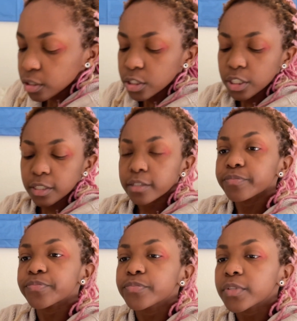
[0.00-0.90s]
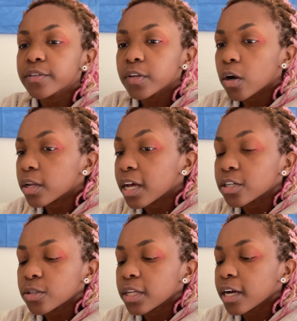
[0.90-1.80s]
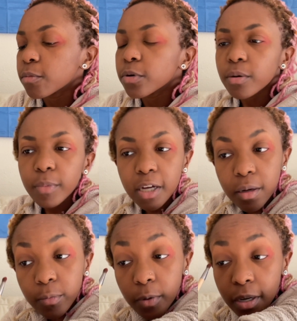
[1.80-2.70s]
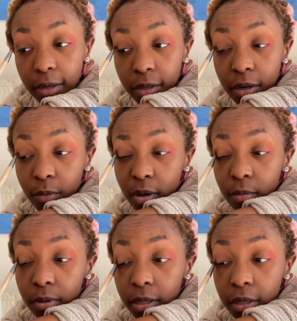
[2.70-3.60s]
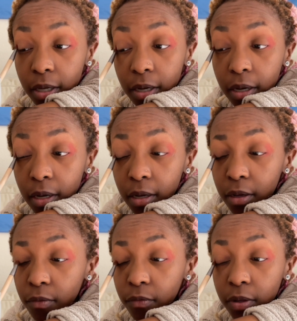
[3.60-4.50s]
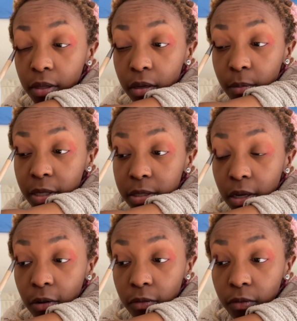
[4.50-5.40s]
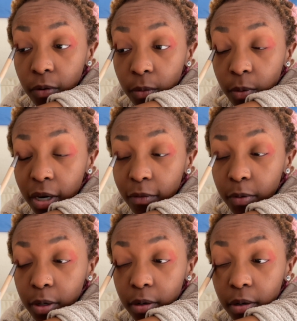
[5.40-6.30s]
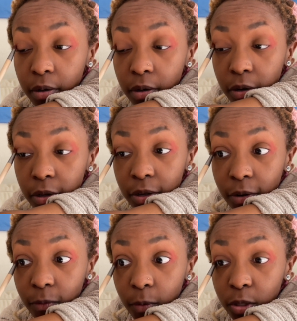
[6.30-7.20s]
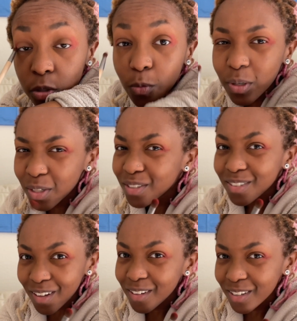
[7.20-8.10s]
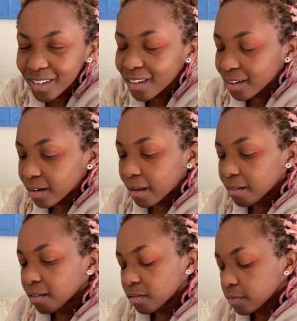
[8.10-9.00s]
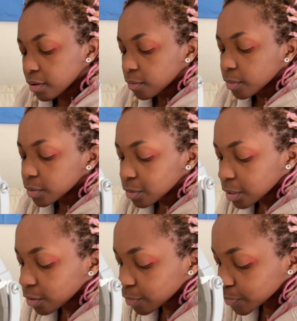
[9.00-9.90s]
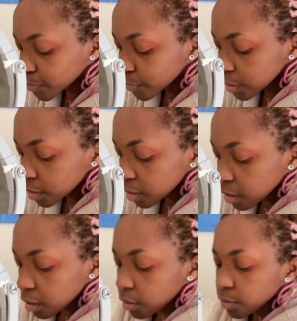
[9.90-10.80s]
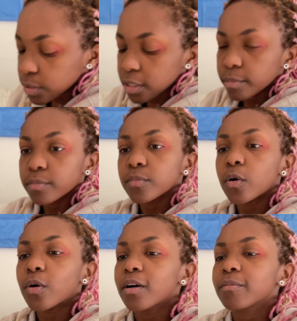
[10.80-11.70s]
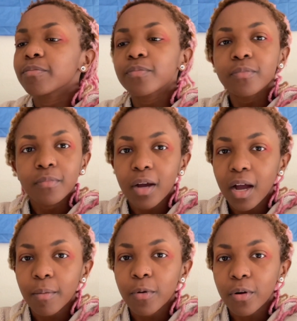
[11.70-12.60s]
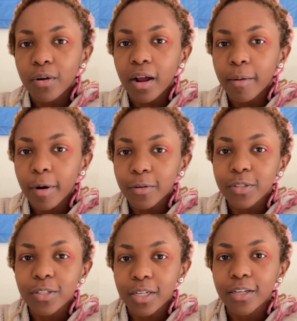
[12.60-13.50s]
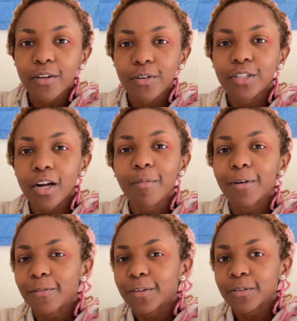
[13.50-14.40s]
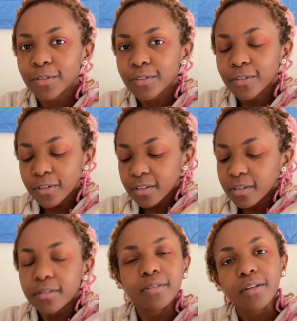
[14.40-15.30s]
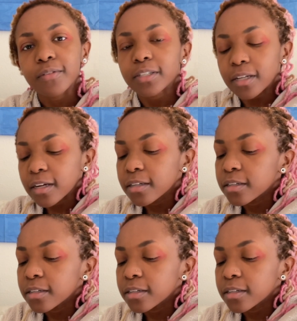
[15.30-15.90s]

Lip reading: Chilling, leave it all natural. Like I'll put on makeup when, you know, when I'm really feeling myself or whatever. You know, if we're really stunting that day, then, you know, we'll do a little something. Or I put on eyebrows to like go to job interviews and stuff like that.